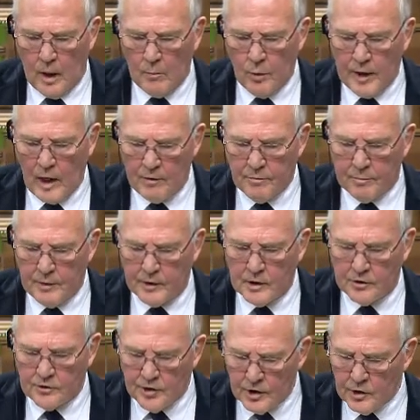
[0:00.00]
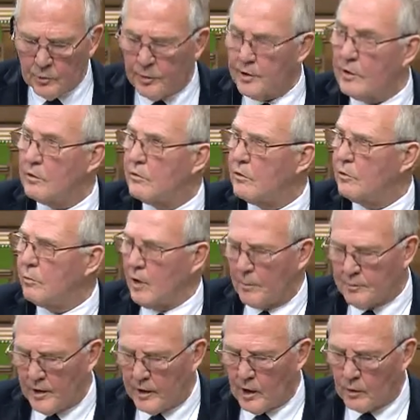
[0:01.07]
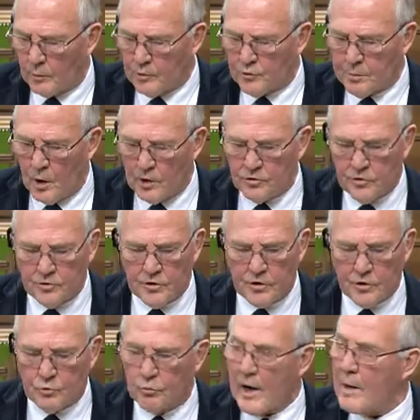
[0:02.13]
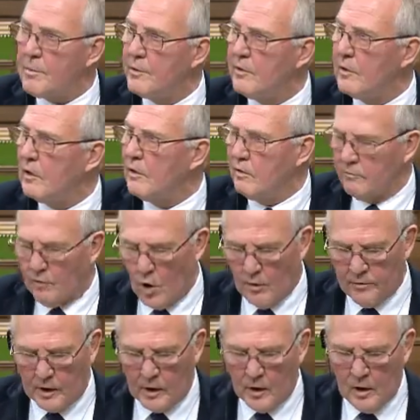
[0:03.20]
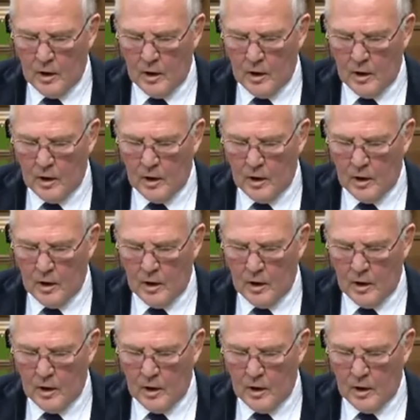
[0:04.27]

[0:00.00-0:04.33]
We have been continuing to update our responses in this rapidly evolving